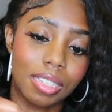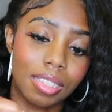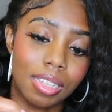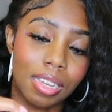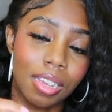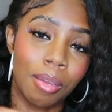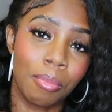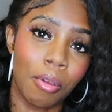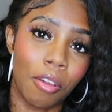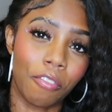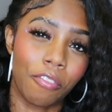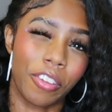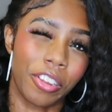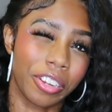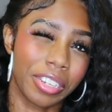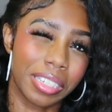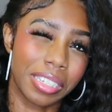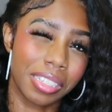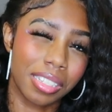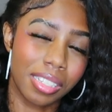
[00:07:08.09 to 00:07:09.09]
they come off
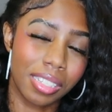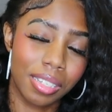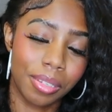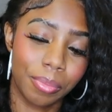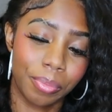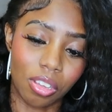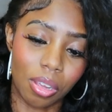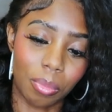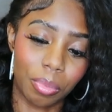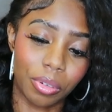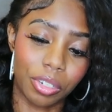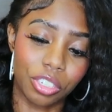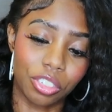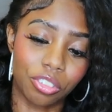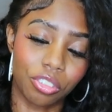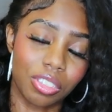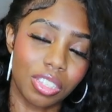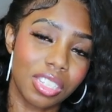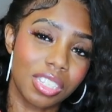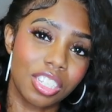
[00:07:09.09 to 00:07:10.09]
very easy. I'm pretty
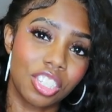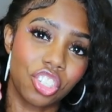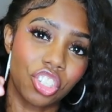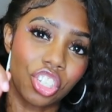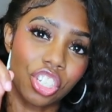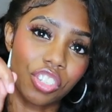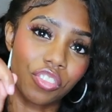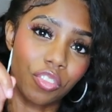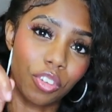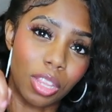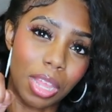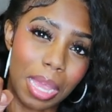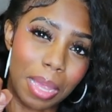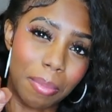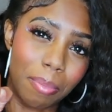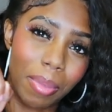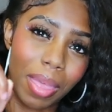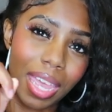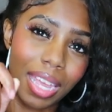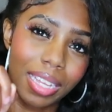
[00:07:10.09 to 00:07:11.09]
sure this is just for
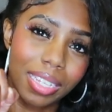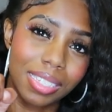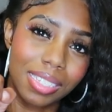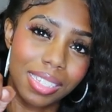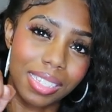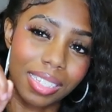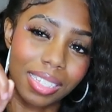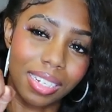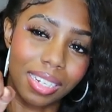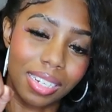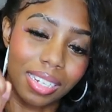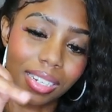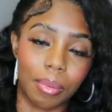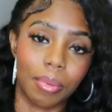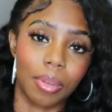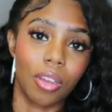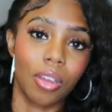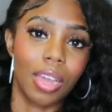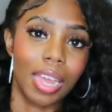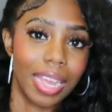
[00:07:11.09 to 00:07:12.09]
like painting.
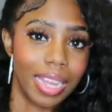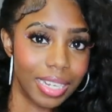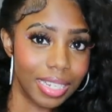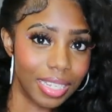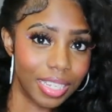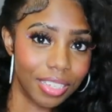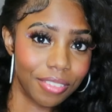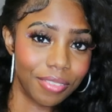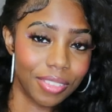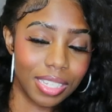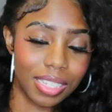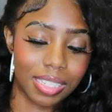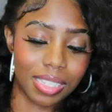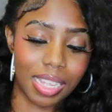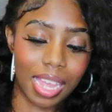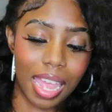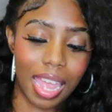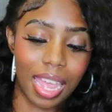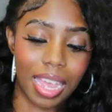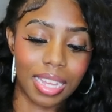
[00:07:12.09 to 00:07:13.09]
I'm gonna go ahead and give these
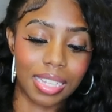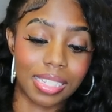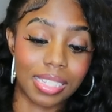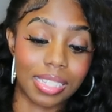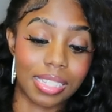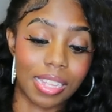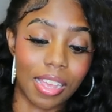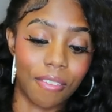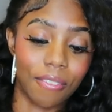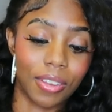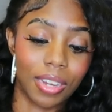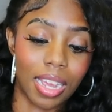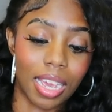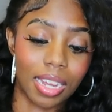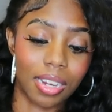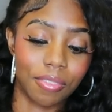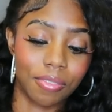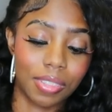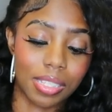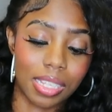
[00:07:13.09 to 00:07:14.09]
a 7
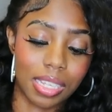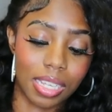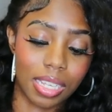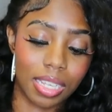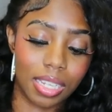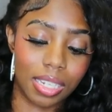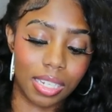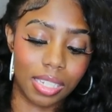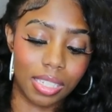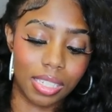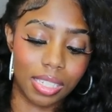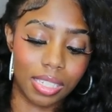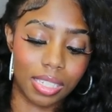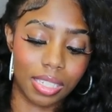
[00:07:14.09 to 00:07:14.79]
out of 10.